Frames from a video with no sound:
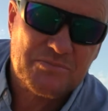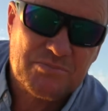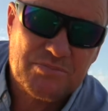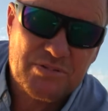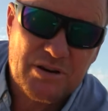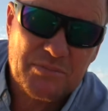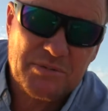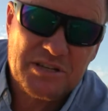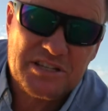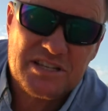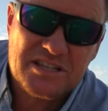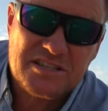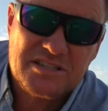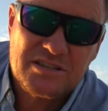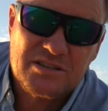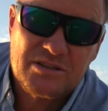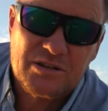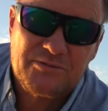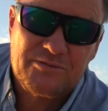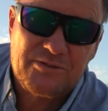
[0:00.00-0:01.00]
probably just
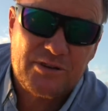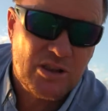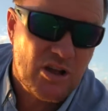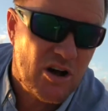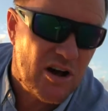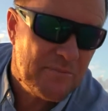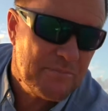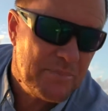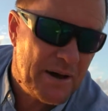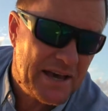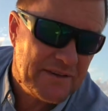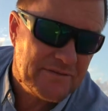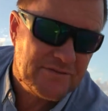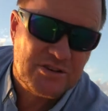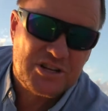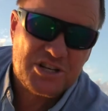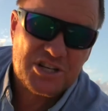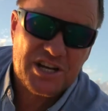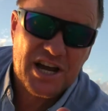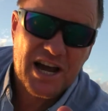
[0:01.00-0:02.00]
as good for a live bait
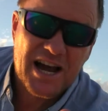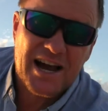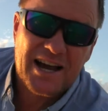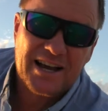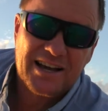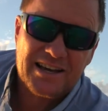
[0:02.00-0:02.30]
for a shark.